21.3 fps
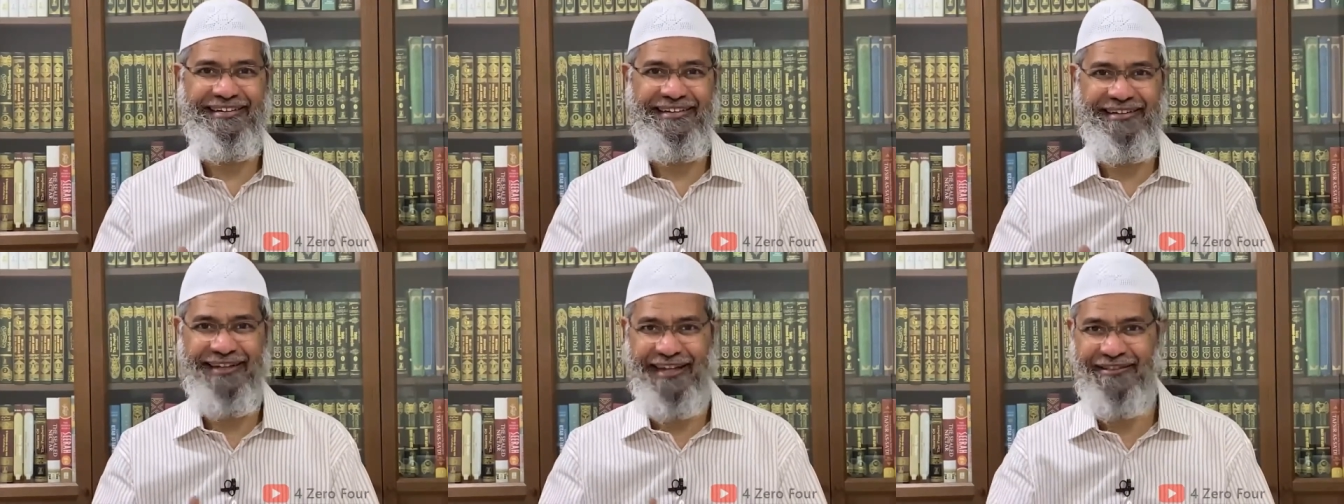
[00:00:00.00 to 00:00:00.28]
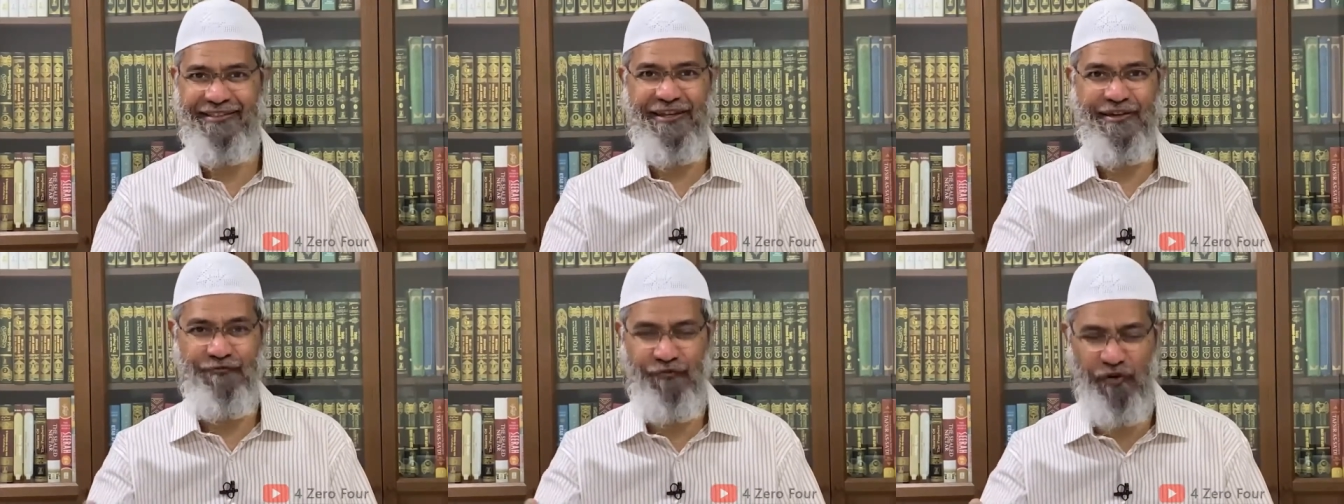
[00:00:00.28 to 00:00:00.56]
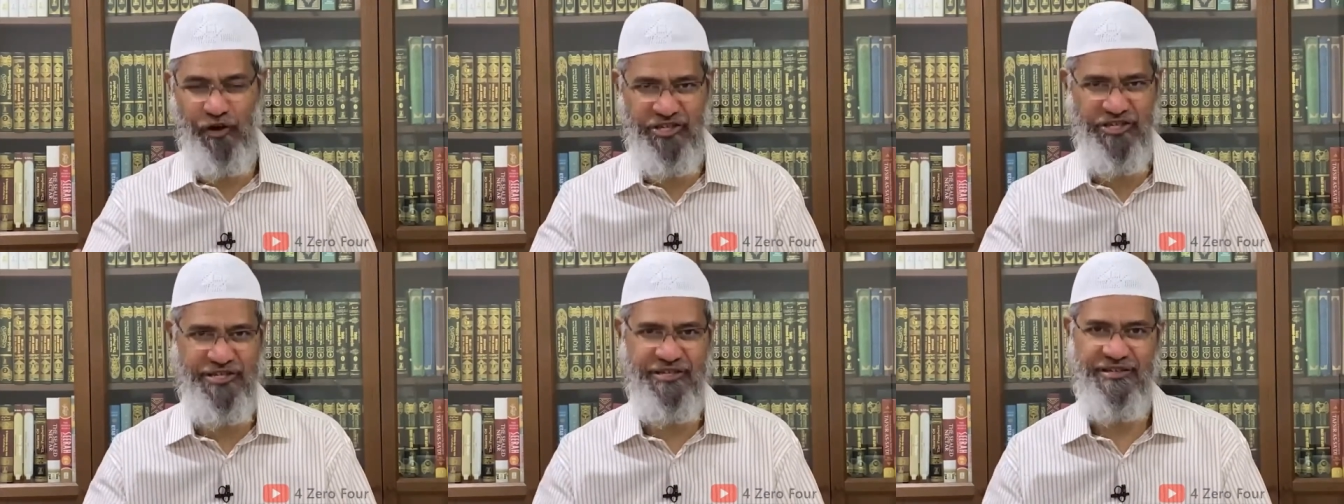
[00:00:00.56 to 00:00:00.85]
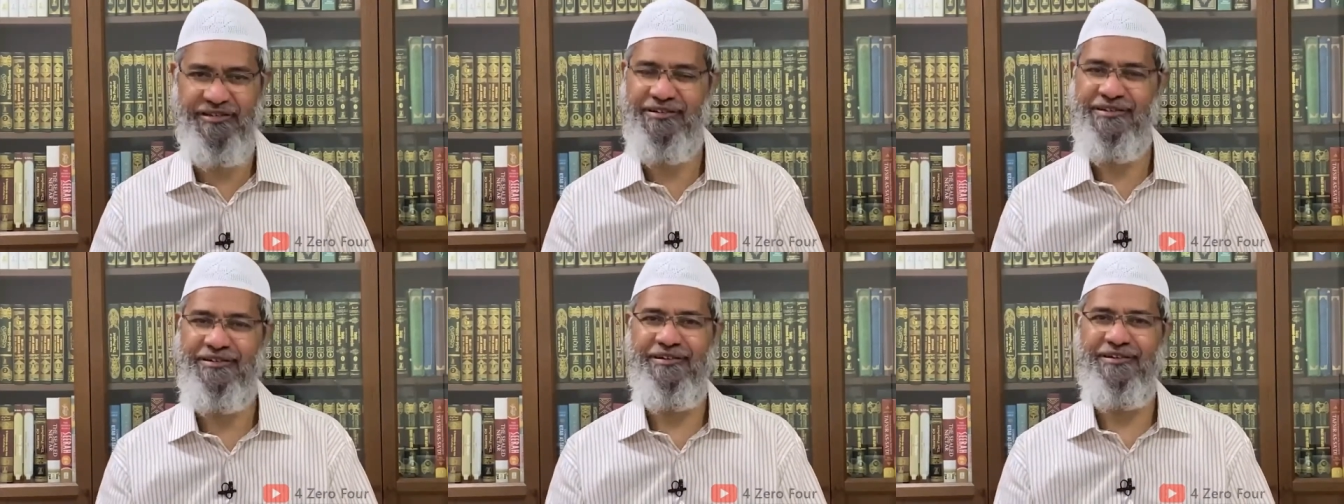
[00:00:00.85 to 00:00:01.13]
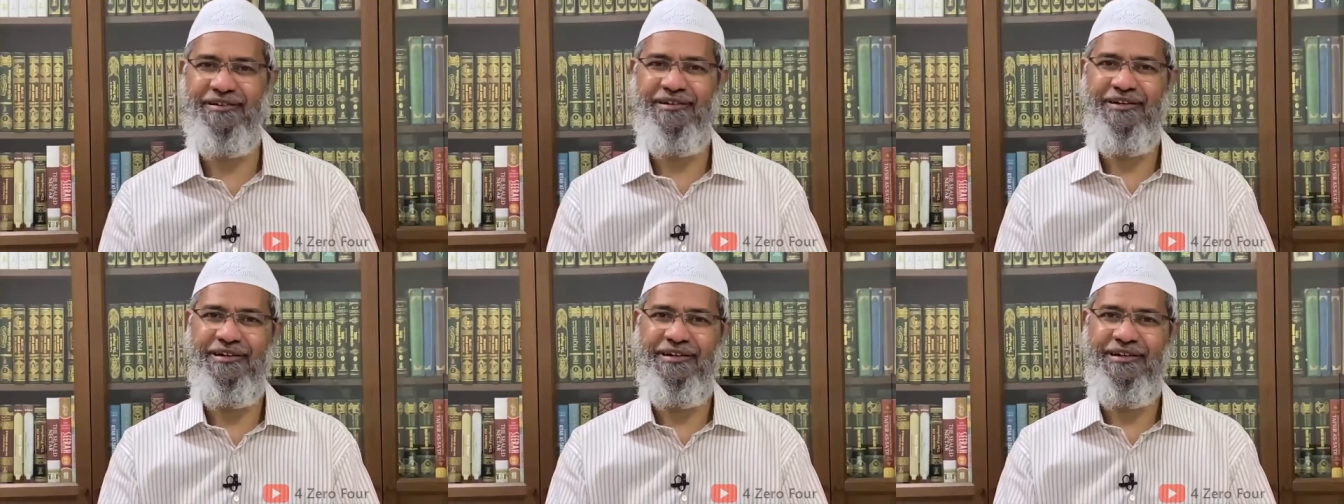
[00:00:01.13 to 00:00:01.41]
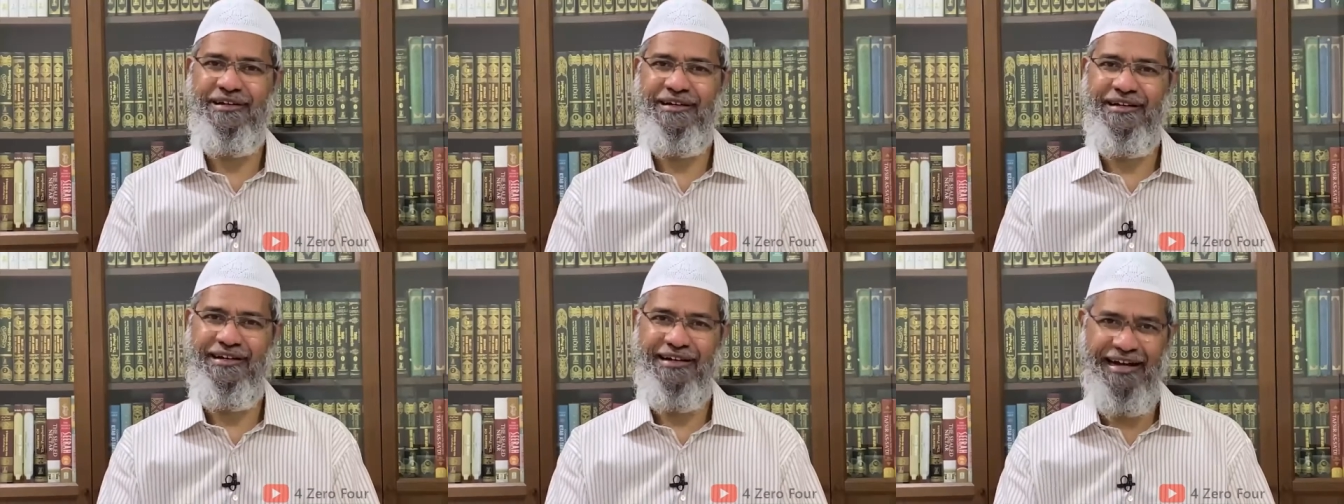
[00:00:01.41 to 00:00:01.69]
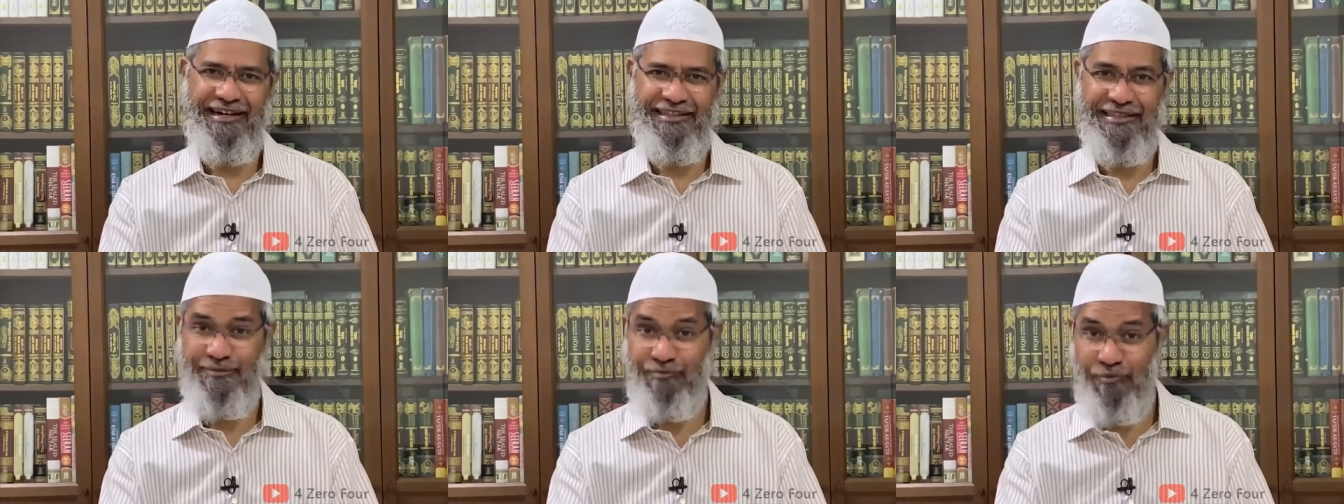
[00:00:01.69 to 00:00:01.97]
doesn't watch
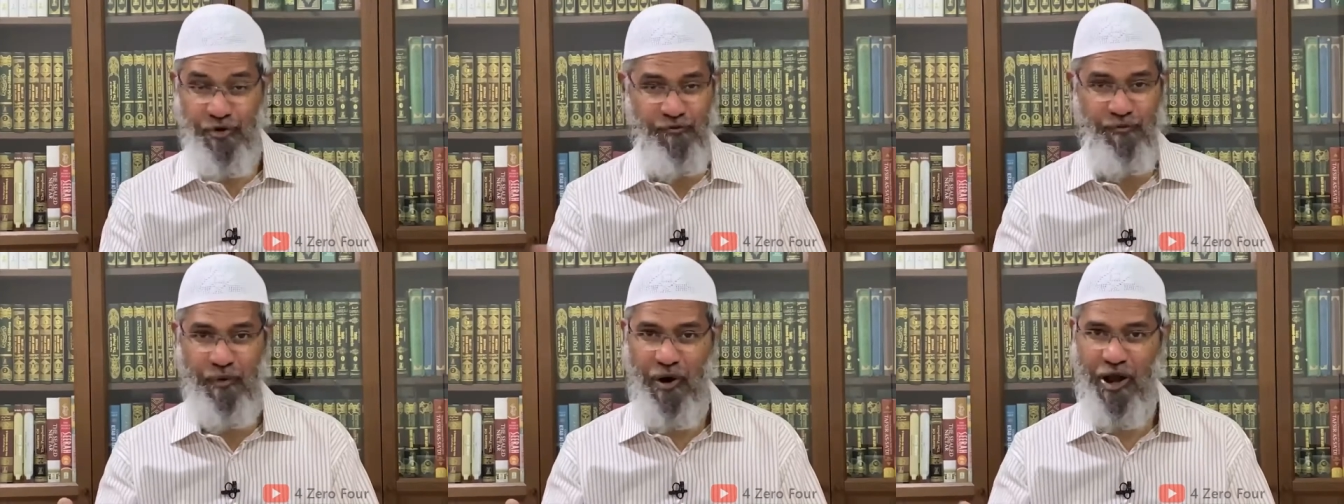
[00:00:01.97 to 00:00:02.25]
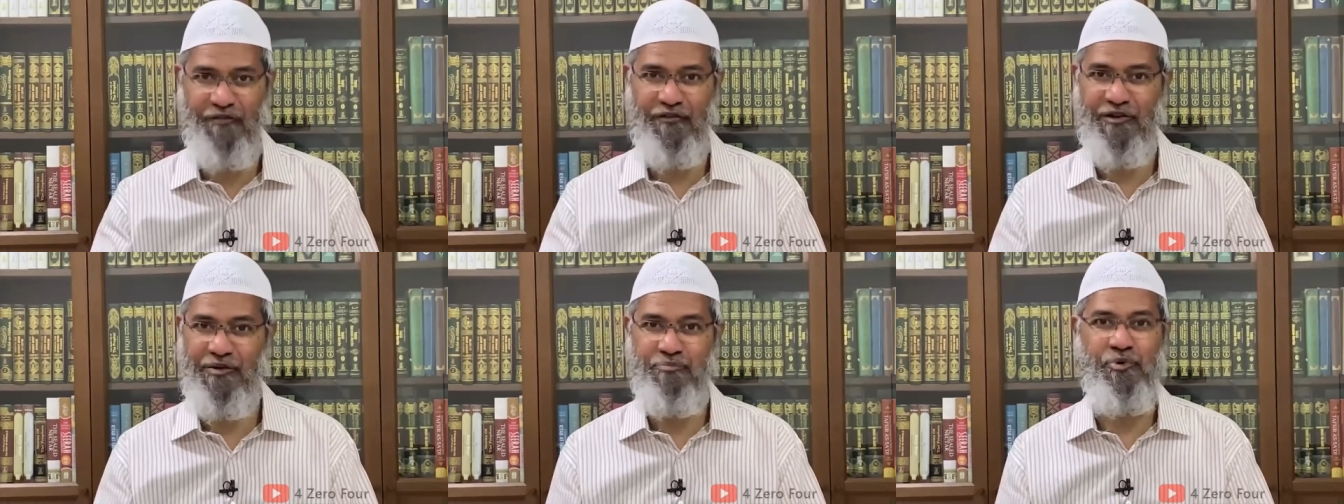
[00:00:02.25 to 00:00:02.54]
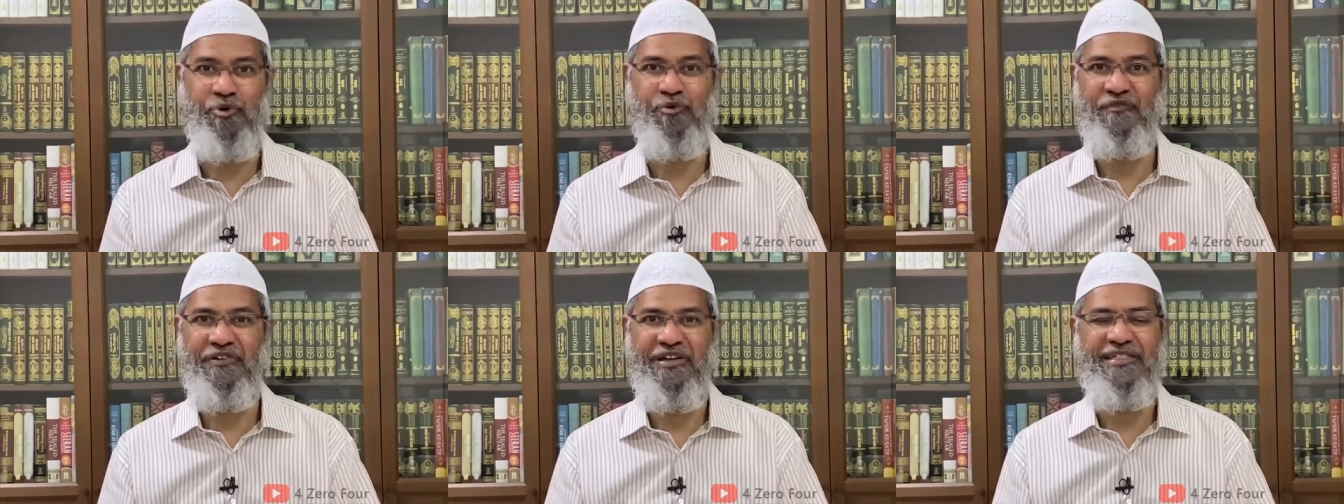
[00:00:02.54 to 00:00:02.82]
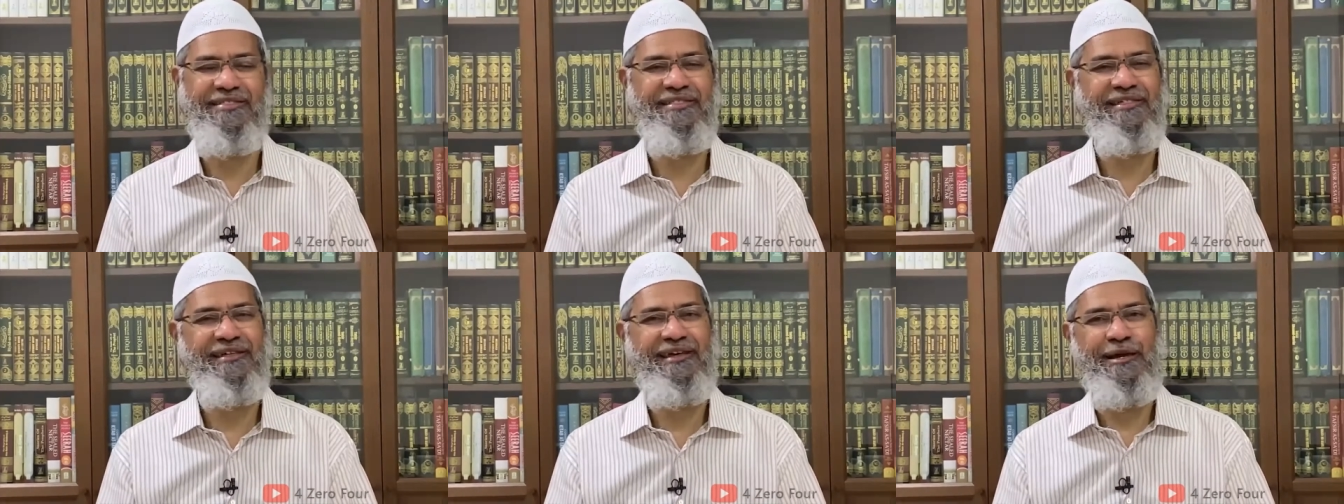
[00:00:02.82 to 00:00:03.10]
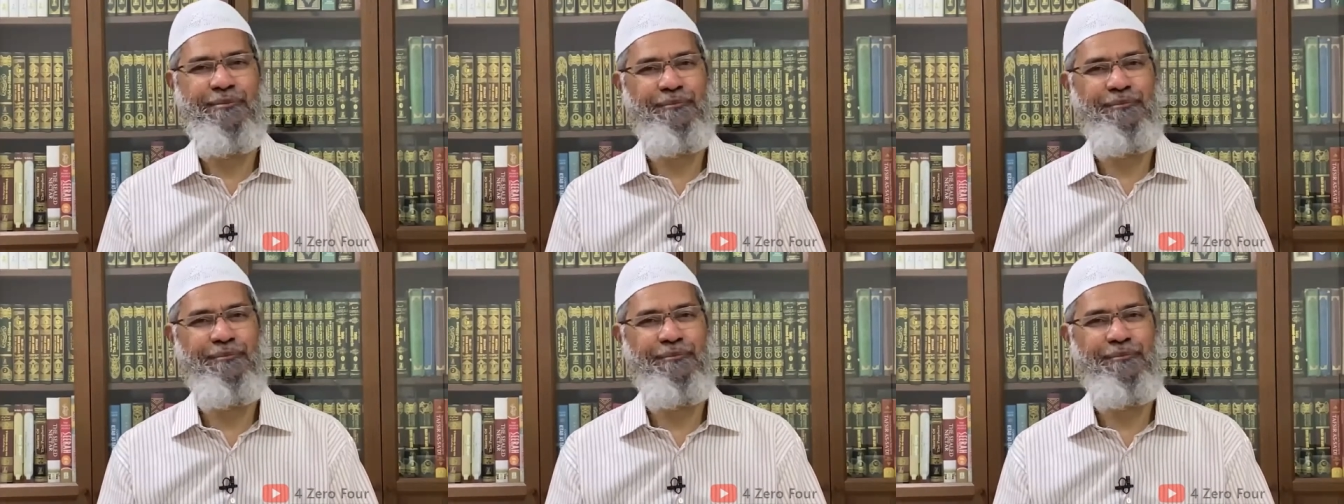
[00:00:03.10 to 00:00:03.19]
the Bollywood movies.